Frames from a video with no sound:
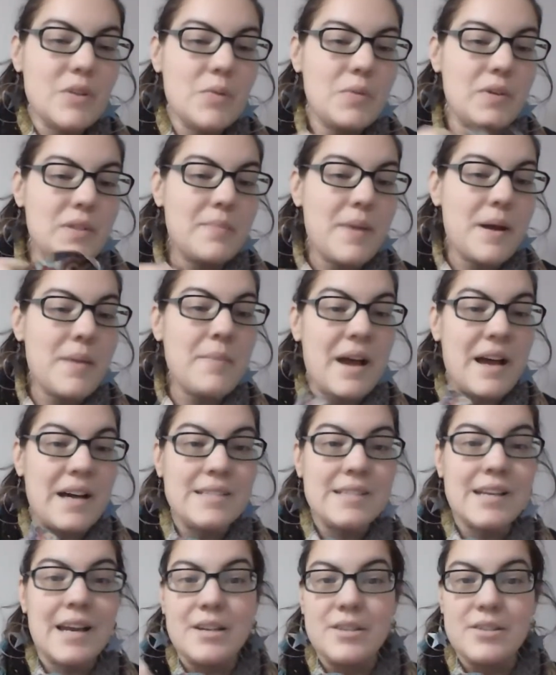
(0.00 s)
with my
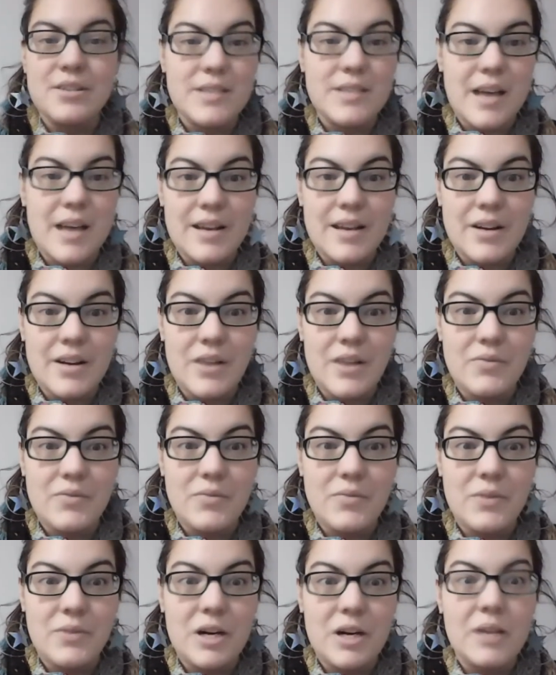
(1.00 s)
mask. I just got off
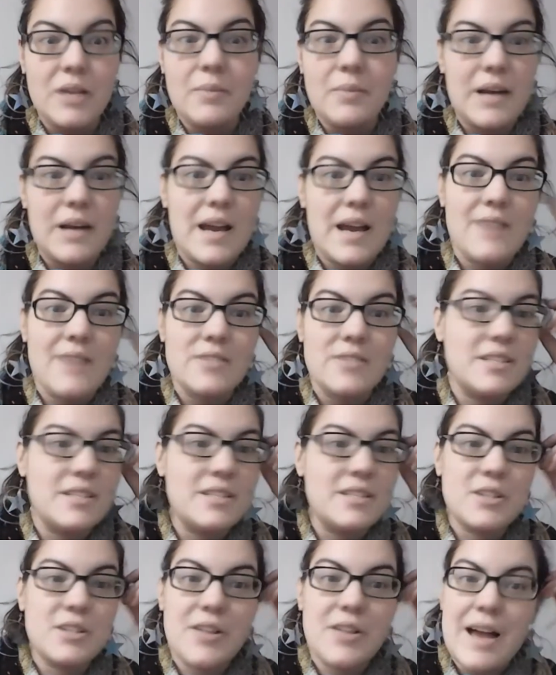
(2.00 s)
of work, but I have to
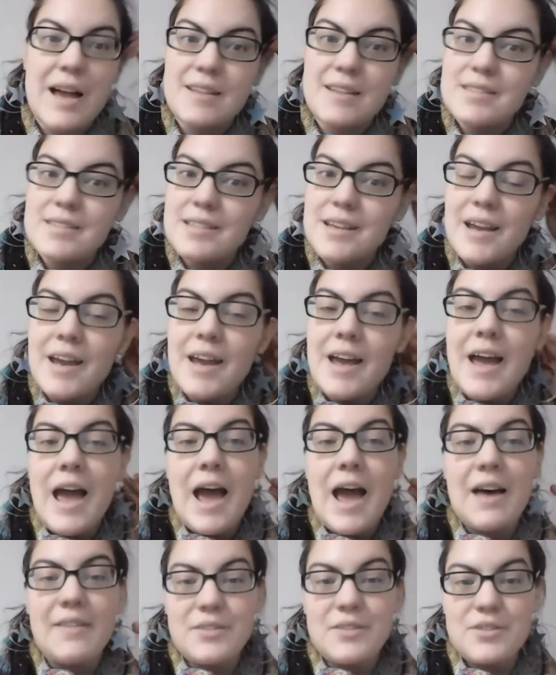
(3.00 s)
teach a class
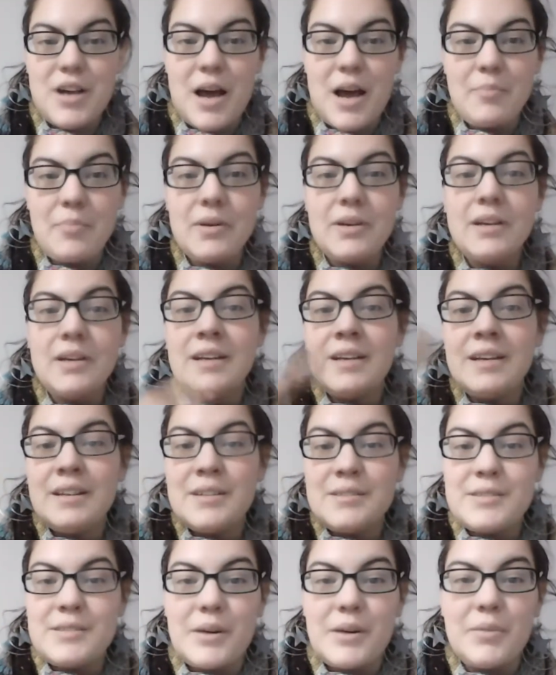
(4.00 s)
at the shop.
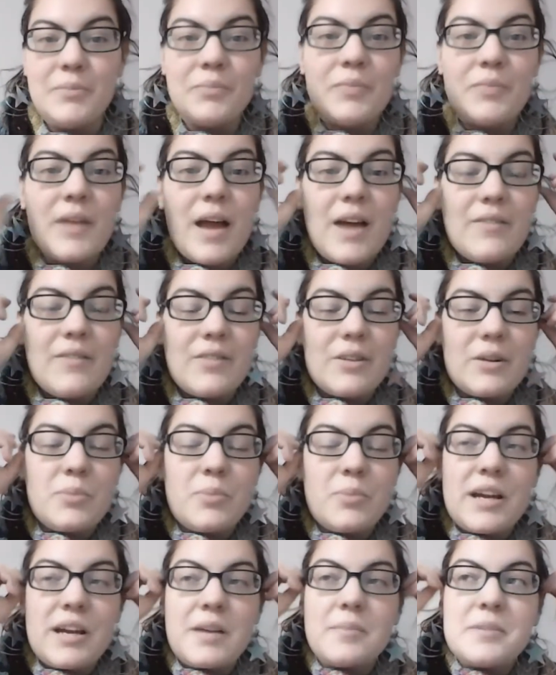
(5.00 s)
So I have a little
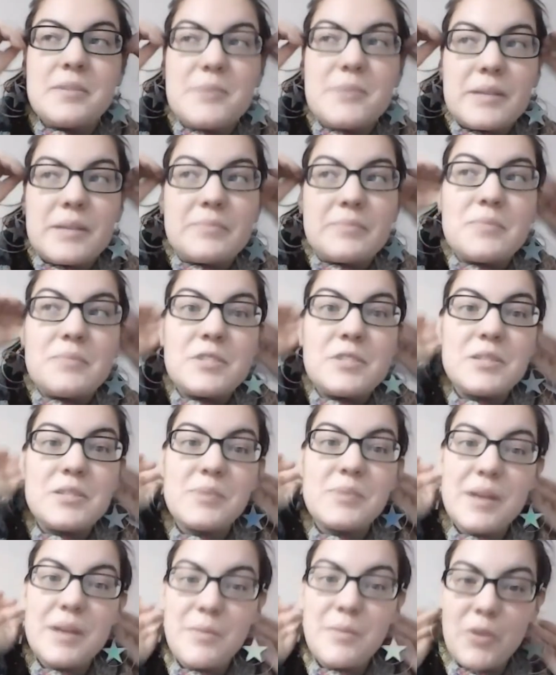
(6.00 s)
break in between, which
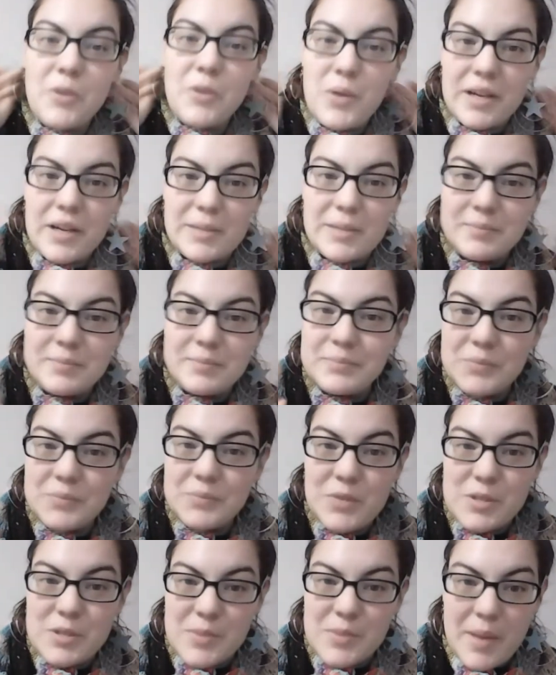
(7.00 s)
is when I'm recording,
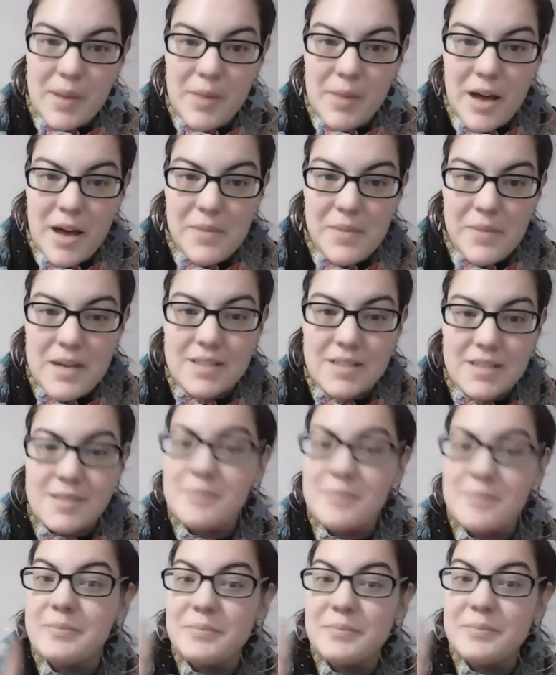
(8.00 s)
which is why I'm a hot
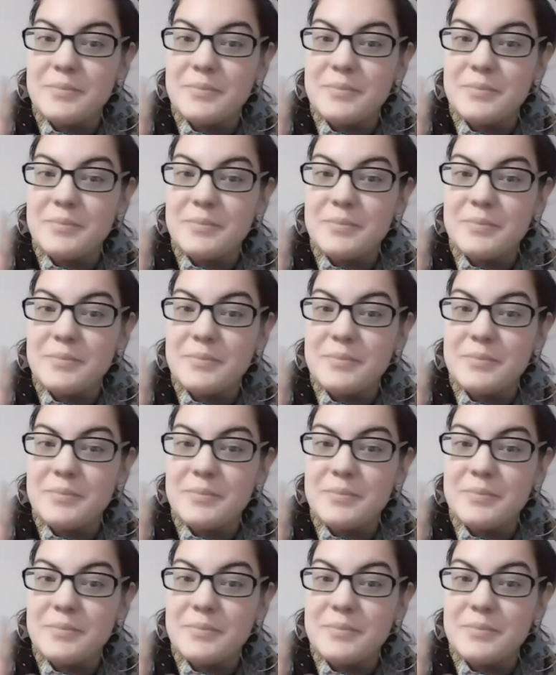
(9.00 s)
mess.